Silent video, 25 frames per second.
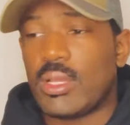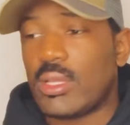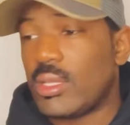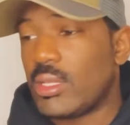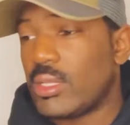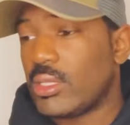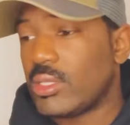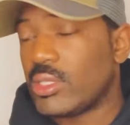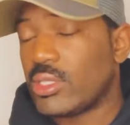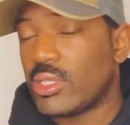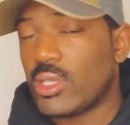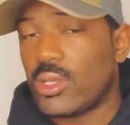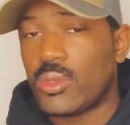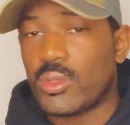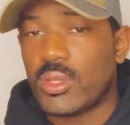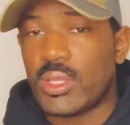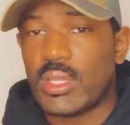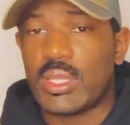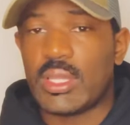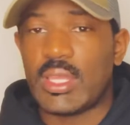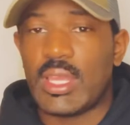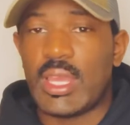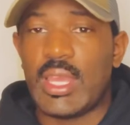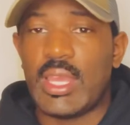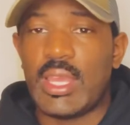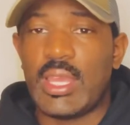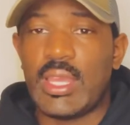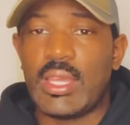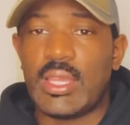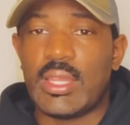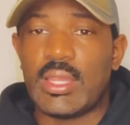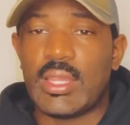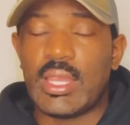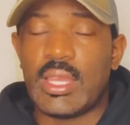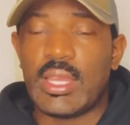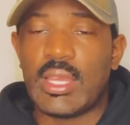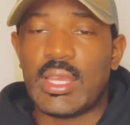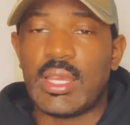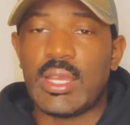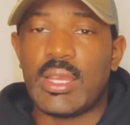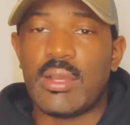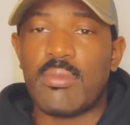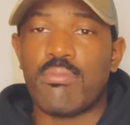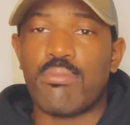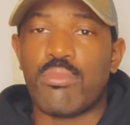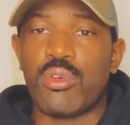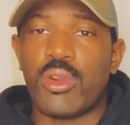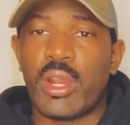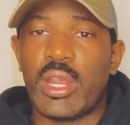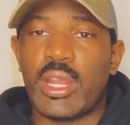sole that they come
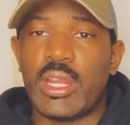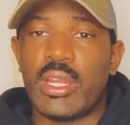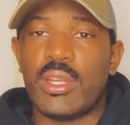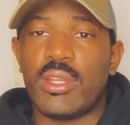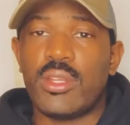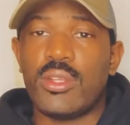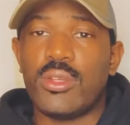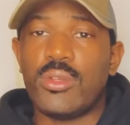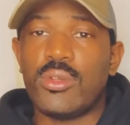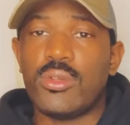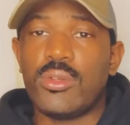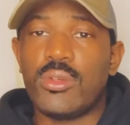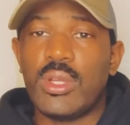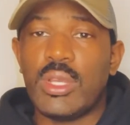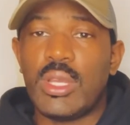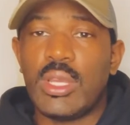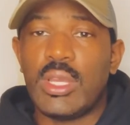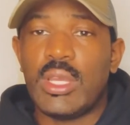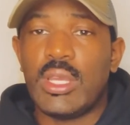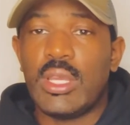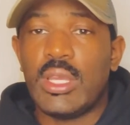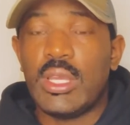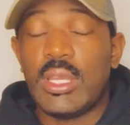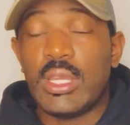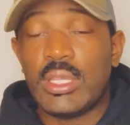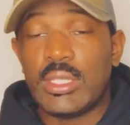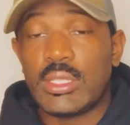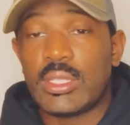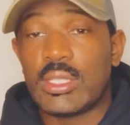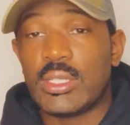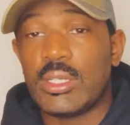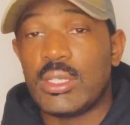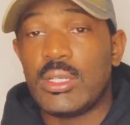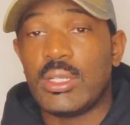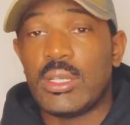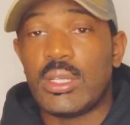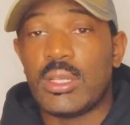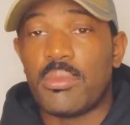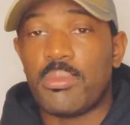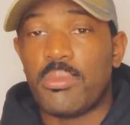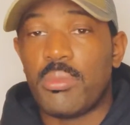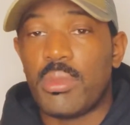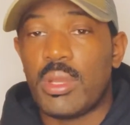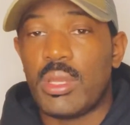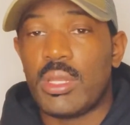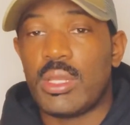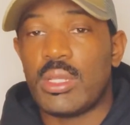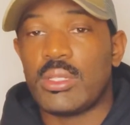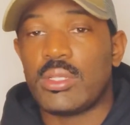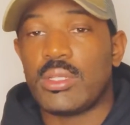brand new, it's good, but
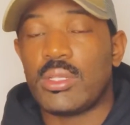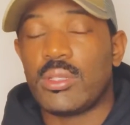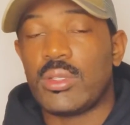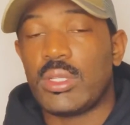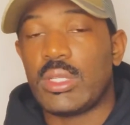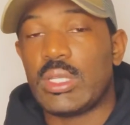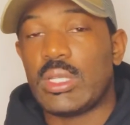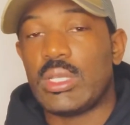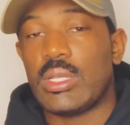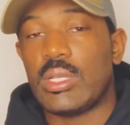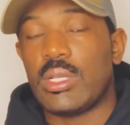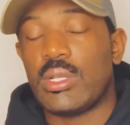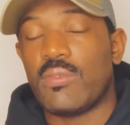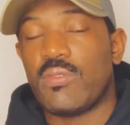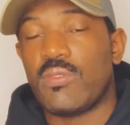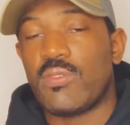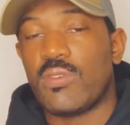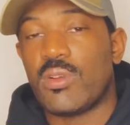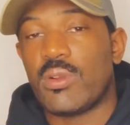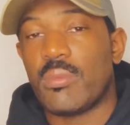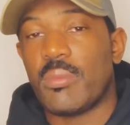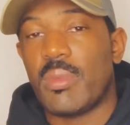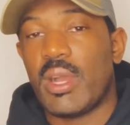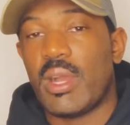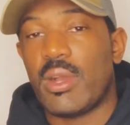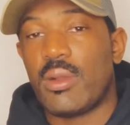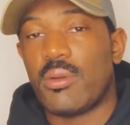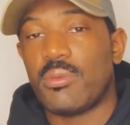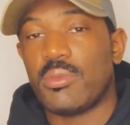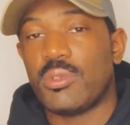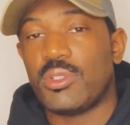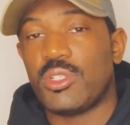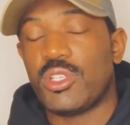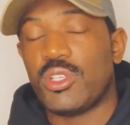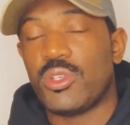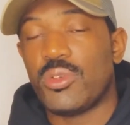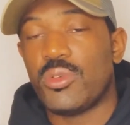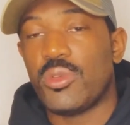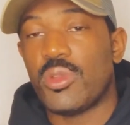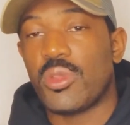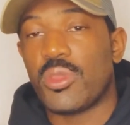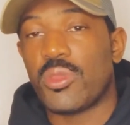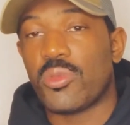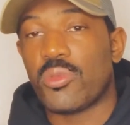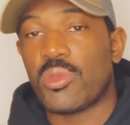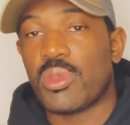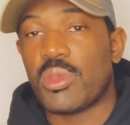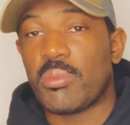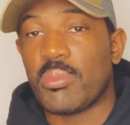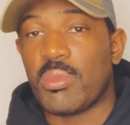it's only good for about 2 to
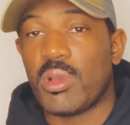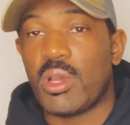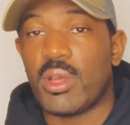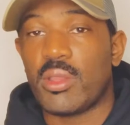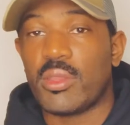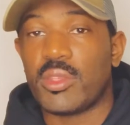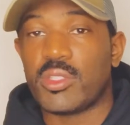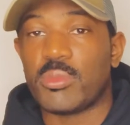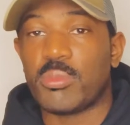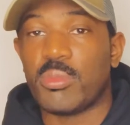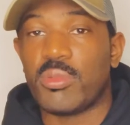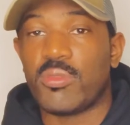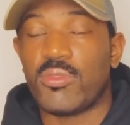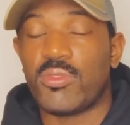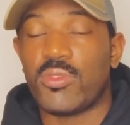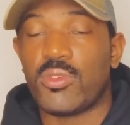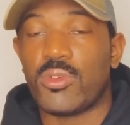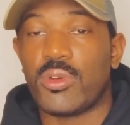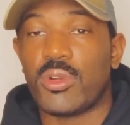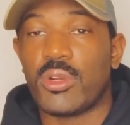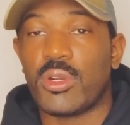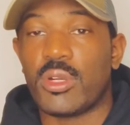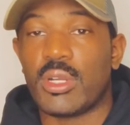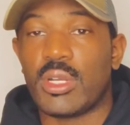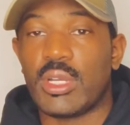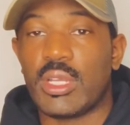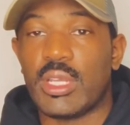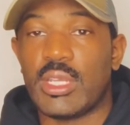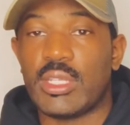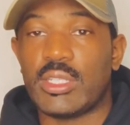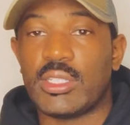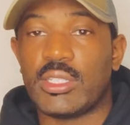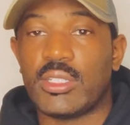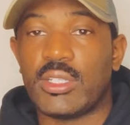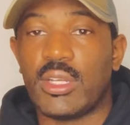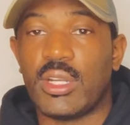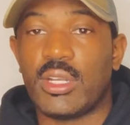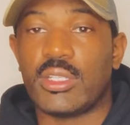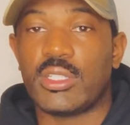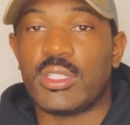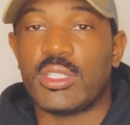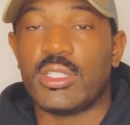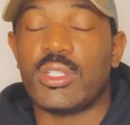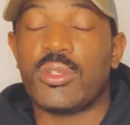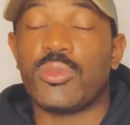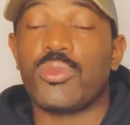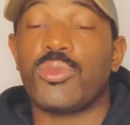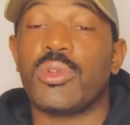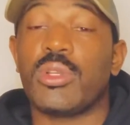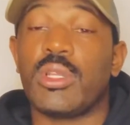3 months before it starts
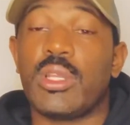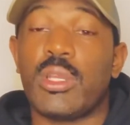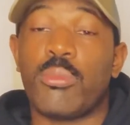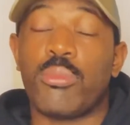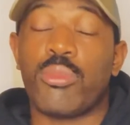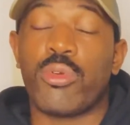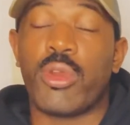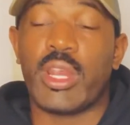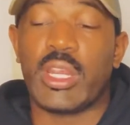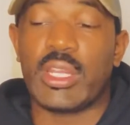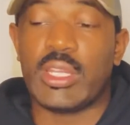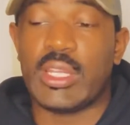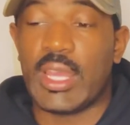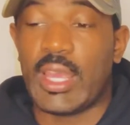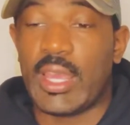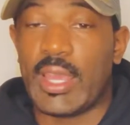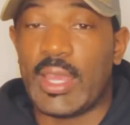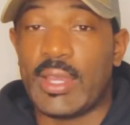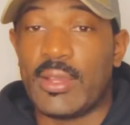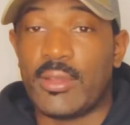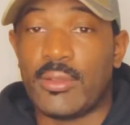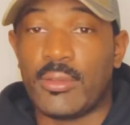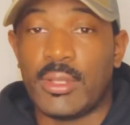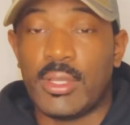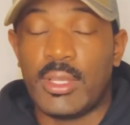to really break down.